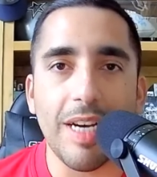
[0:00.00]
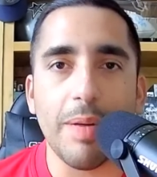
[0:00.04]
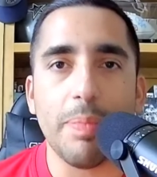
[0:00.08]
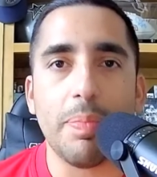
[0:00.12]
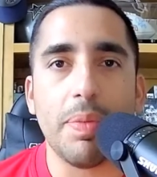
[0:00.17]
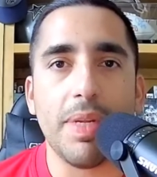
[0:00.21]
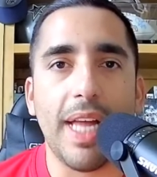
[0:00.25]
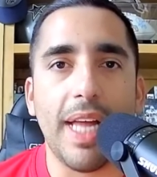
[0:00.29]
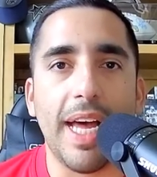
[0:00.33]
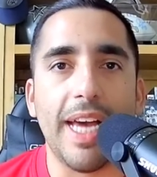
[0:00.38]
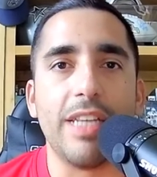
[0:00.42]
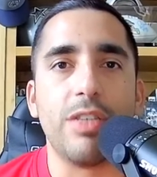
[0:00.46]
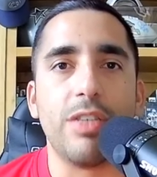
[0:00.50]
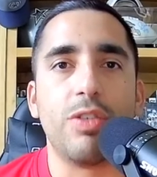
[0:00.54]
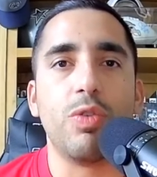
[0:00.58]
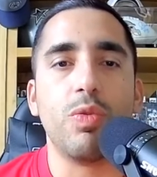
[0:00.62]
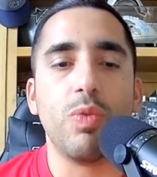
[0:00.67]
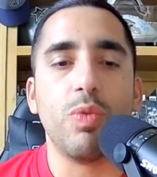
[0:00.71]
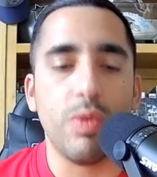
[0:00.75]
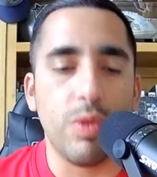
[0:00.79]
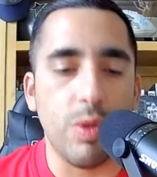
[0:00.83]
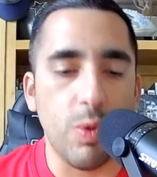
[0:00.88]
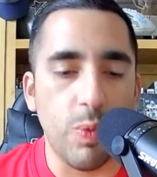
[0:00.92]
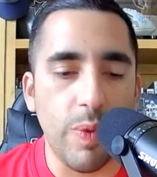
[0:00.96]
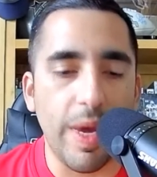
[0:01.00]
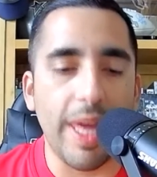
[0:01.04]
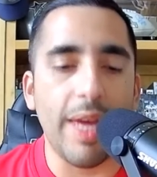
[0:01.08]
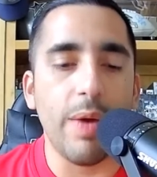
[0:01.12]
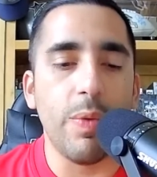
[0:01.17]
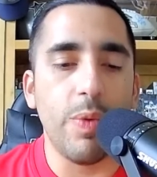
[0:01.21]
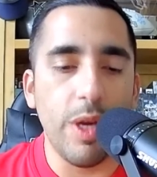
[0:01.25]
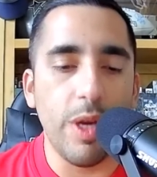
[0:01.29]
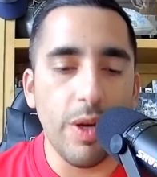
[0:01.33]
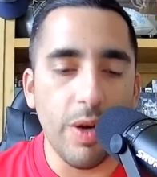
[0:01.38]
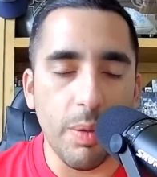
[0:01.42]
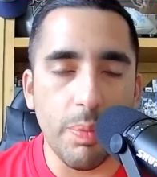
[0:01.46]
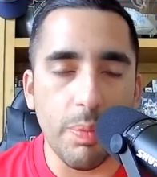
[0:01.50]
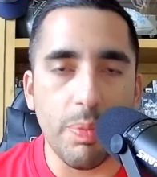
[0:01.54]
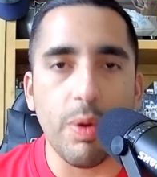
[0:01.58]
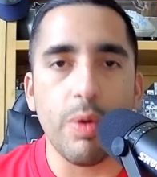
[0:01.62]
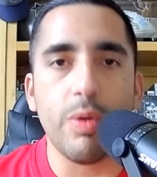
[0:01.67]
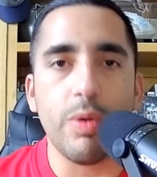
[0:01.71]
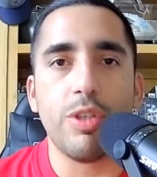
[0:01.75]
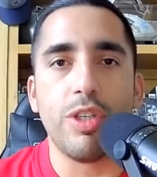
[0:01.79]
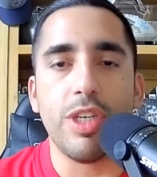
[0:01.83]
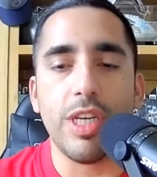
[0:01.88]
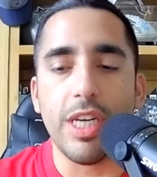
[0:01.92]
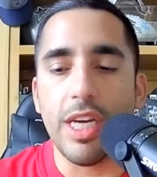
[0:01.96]
apply it to the way we are
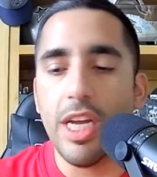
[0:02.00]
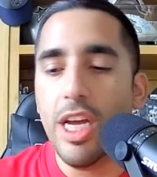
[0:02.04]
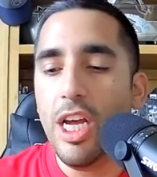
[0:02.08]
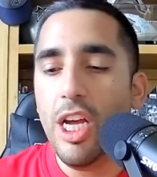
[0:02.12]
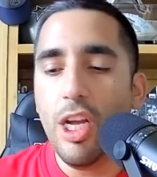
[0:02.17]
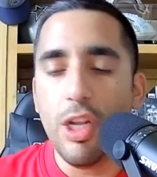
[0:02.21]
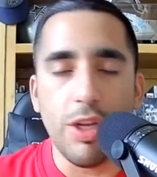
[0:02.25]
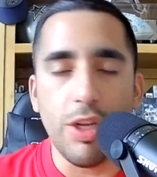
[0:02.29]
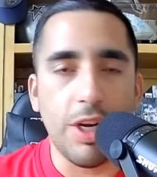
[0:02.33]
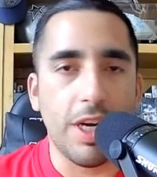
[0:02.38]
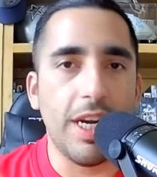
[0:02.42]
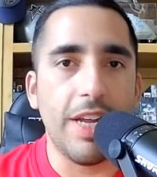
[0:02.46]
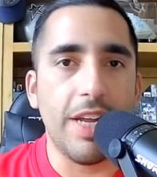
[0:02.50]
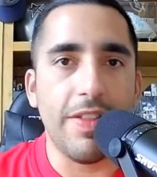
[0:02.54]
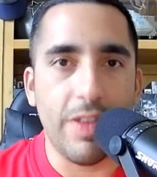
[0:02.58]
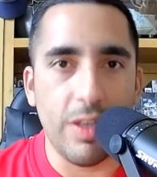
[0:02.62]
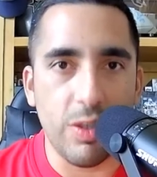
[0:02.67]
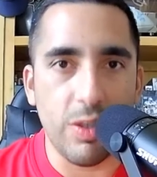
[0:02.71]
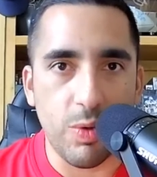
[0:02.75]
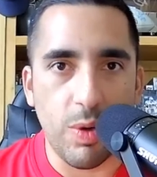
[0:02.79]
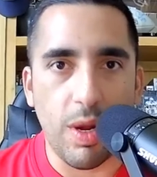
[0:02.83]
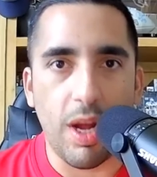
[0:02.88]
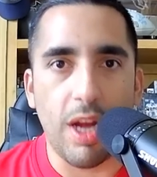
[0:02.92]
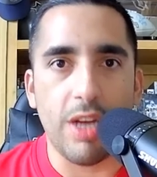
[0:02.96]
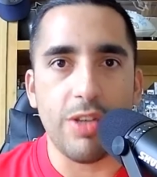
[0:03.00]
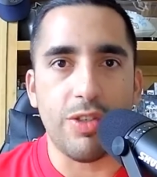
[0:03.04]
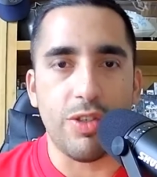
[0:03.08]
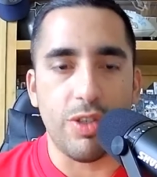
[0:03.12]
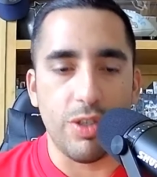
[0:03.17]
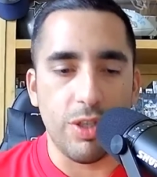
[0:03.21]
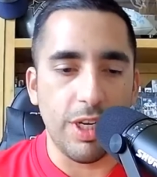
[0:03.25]
approaching looking at this roster,